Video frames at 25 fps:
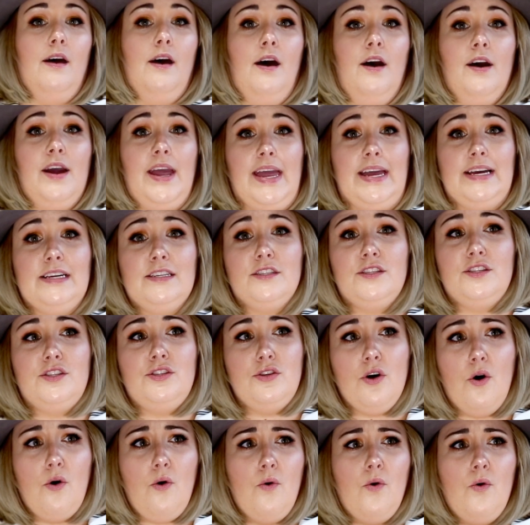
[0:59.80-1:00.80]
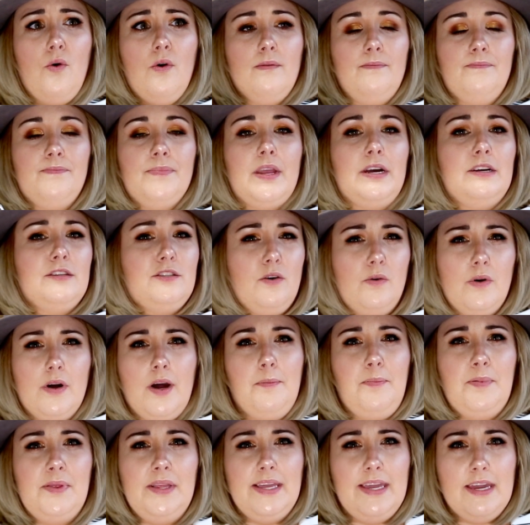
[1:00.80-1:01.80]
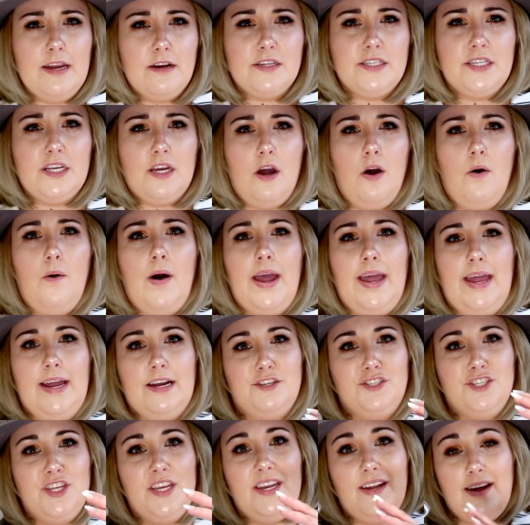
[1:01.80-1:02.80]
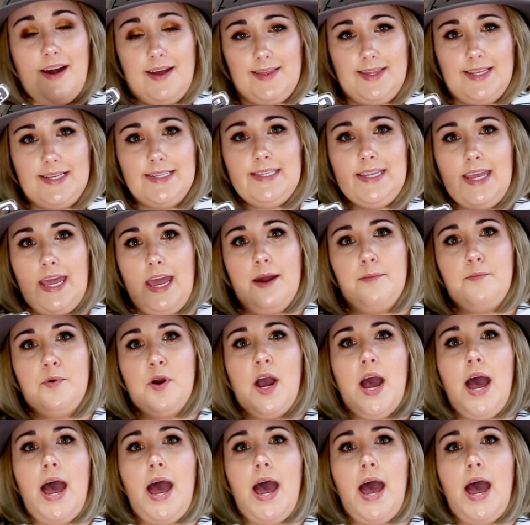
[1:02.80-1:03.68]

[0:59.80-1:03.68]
Okay, so a couple of years ago, I actually got this camera